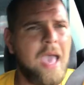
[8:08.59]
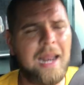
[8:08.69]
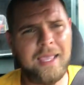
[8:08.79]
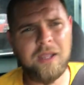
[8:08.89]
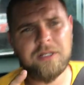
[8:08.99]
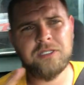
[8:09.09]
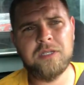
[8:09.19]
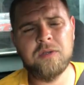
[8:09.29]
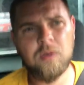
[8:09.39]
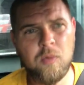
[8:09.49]
And I guarantee
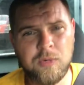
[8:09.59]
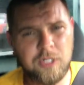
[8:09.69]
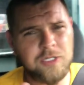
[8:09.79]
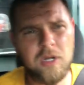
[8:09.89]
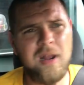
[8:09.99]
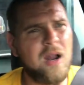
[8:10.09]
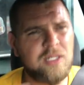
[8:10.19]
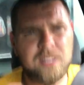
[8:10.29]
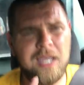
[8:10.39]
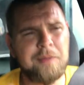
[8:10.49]
you, when you're starting out,
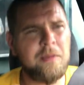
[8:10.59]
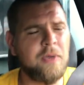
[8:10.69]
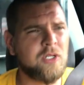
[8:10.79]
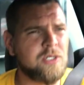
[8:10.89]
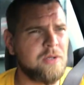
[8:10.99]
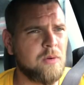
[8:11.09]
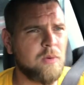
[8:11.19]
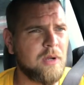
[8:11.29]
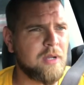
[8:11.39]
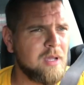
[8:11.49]
it's not going to be a picture of your
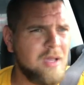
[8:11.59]
work.